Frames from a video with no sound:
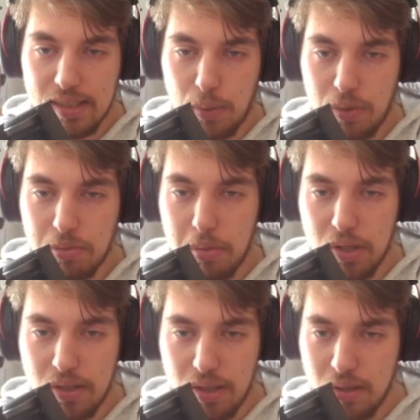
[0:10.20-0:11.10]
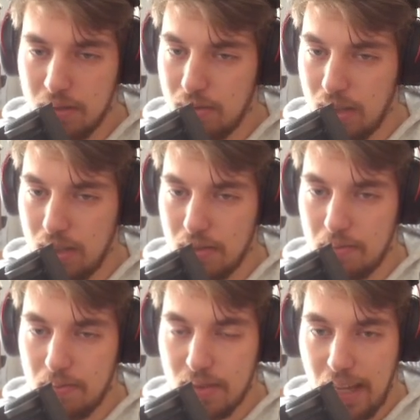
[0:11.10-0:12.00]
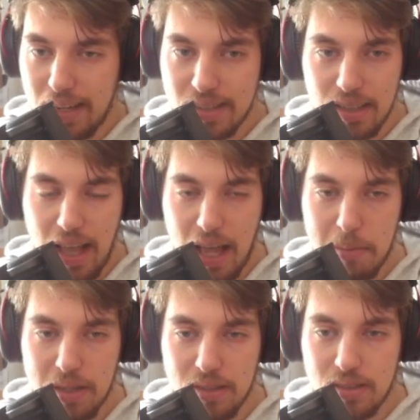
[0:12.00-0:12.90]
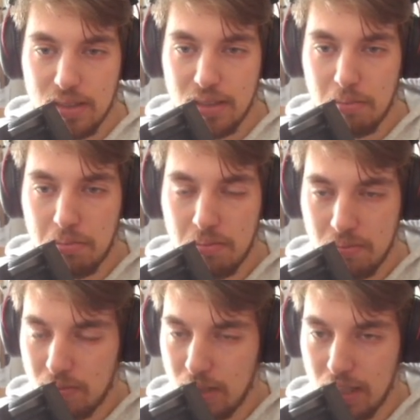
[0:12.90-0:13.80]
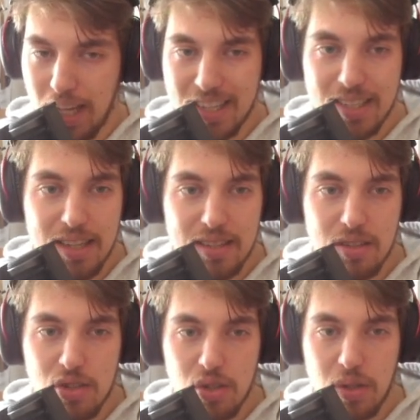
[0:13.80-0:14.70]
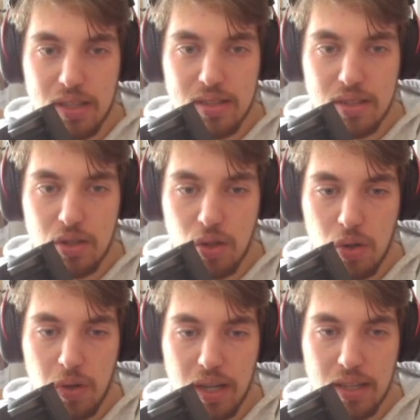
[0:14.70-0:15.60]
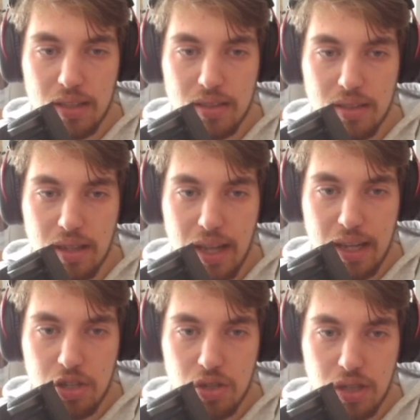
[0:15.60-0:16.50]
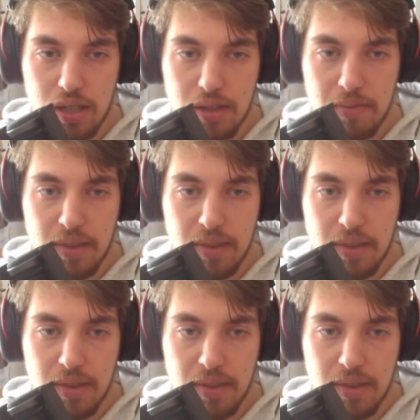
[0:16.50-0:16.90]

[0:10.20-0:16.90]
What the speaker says: We've done the text alignment in the last lesson, so let's go and actually